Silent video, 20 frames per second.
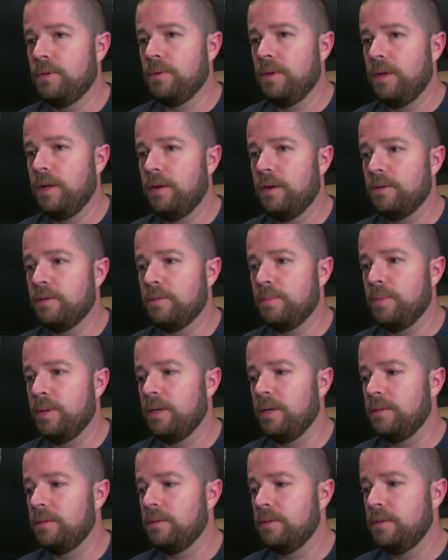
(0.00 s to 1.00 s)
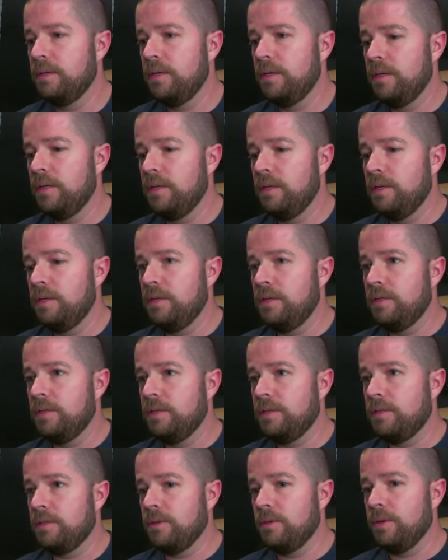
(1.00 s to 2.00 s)
counterspell.
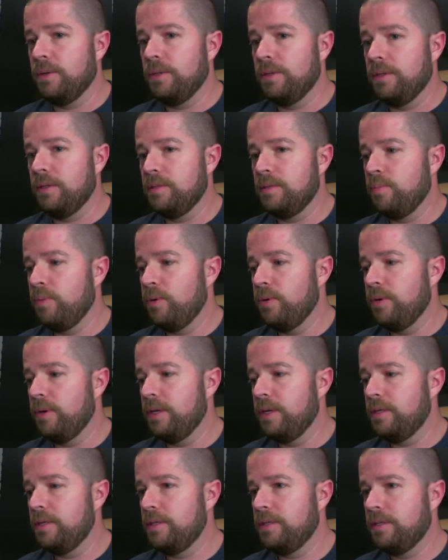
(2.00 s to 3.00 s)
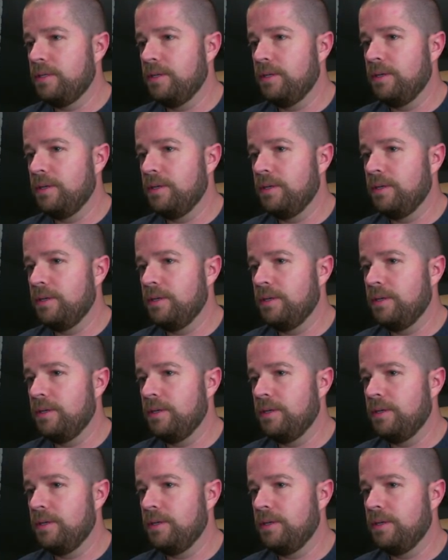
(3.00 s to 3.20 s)
So at this point...